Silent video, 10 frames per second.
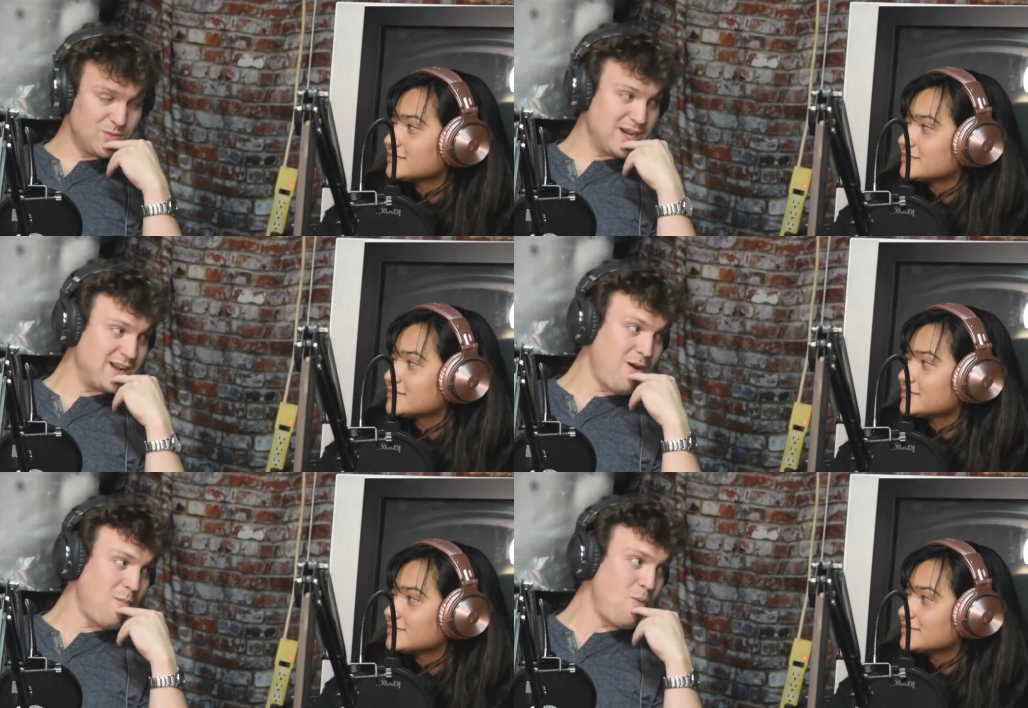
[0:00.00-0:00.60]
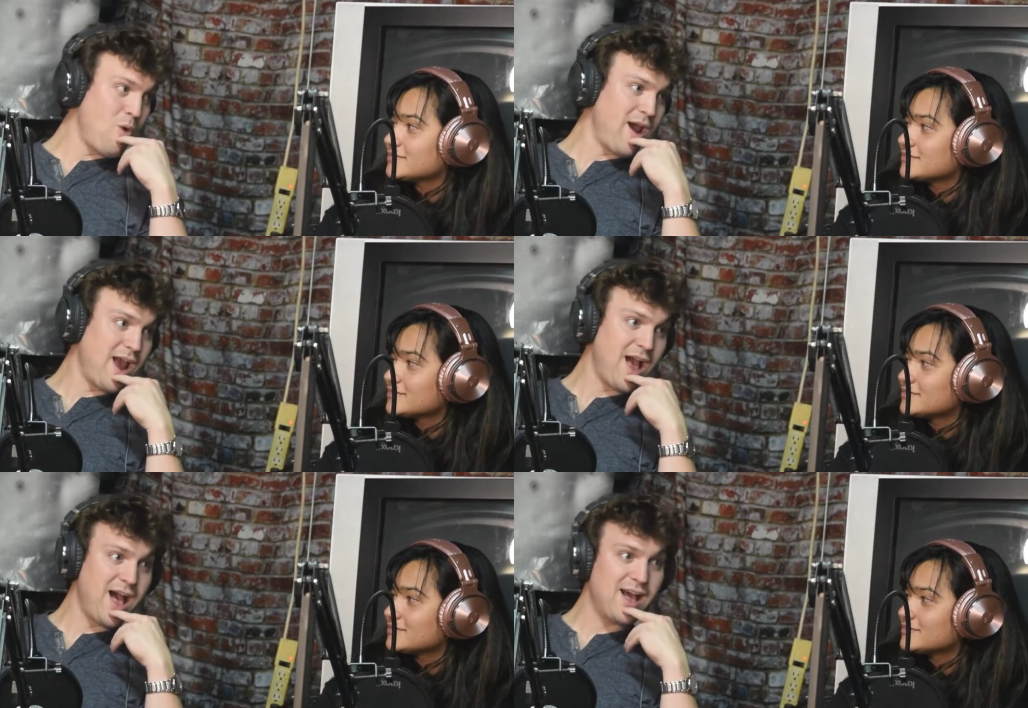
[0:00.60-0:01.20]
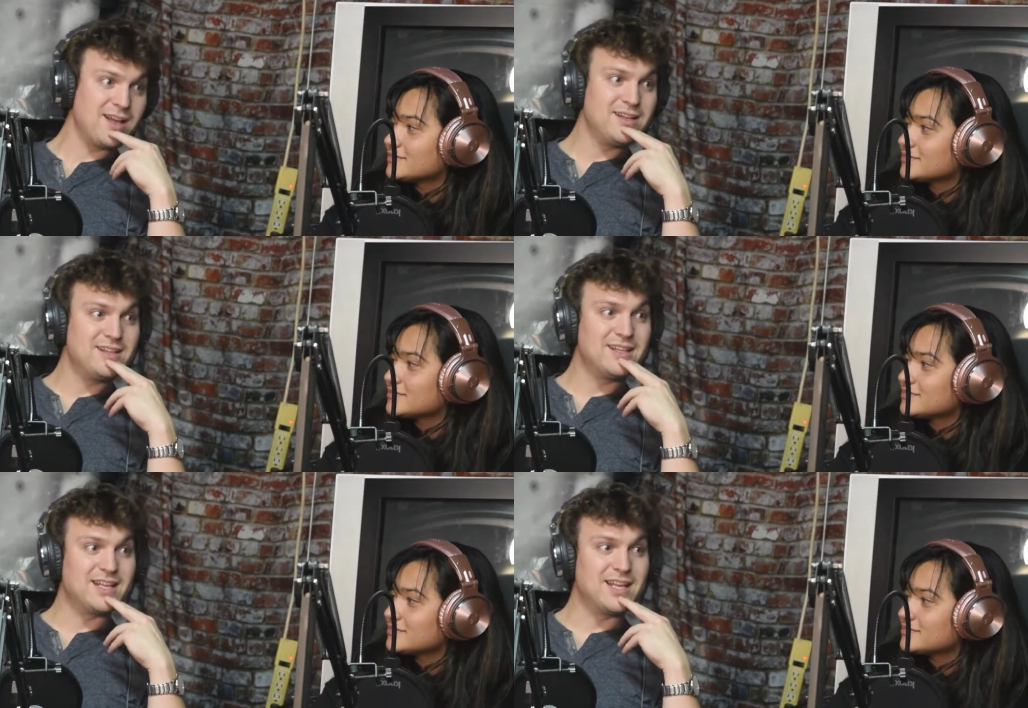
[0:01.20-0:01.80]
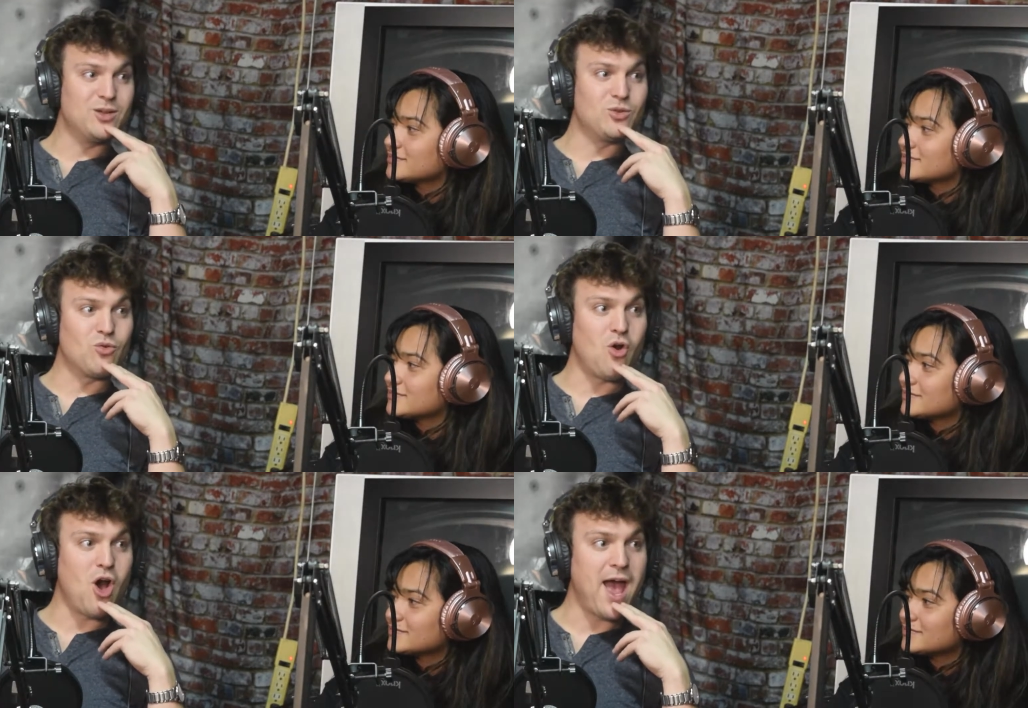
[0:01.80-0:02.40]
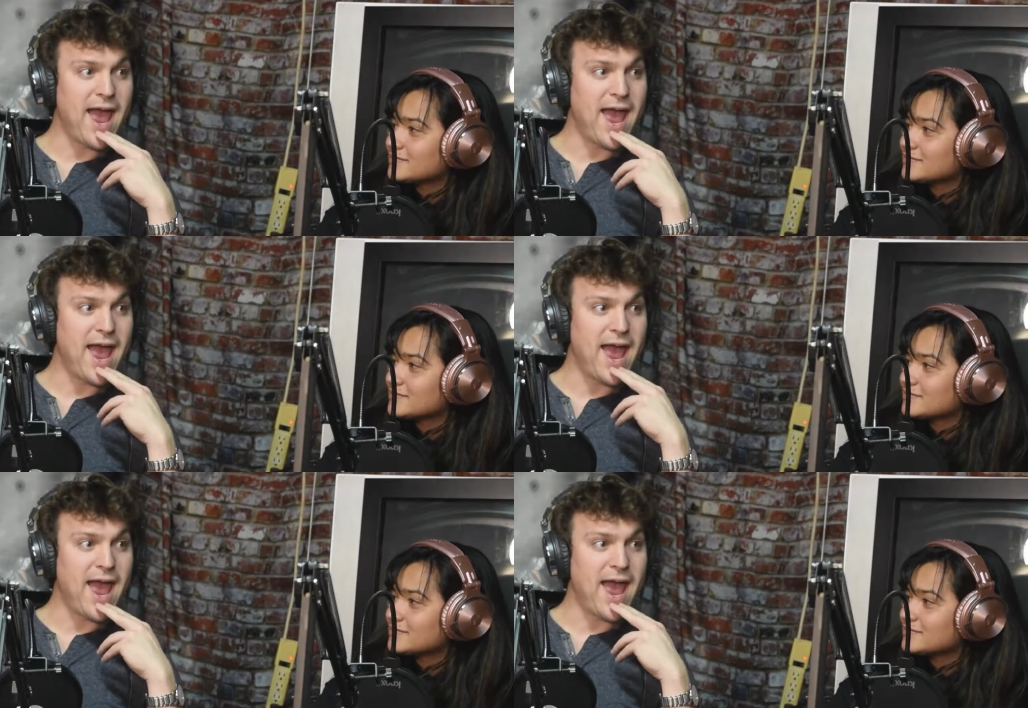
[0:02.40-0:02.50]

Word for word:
Speaker 1: We got our Why boy uh, Gilderoy.